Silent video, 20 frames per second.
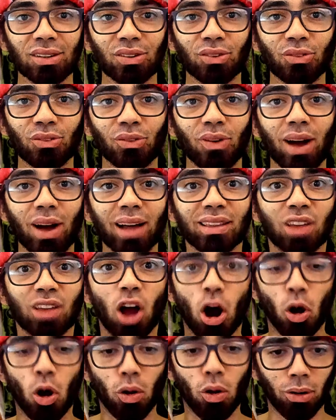Why the-
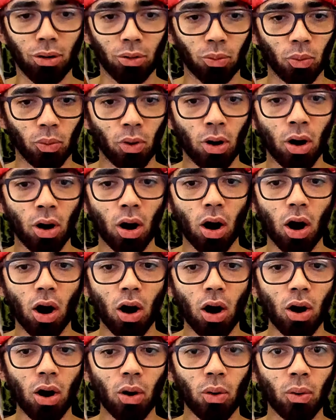oh!
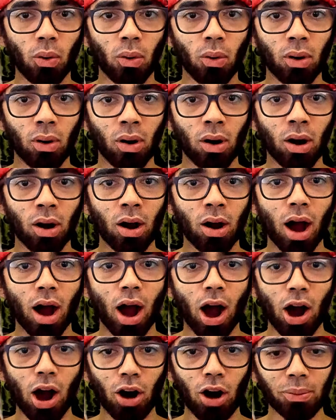Oh!
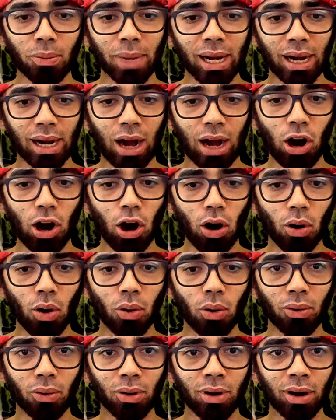Oh my-
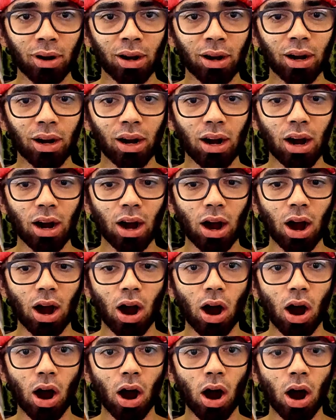oh!
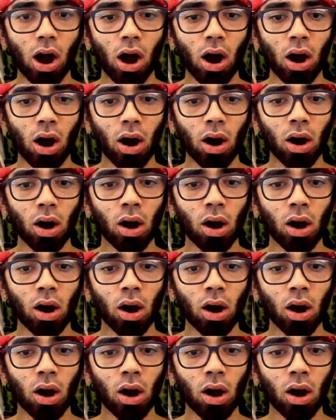Oh!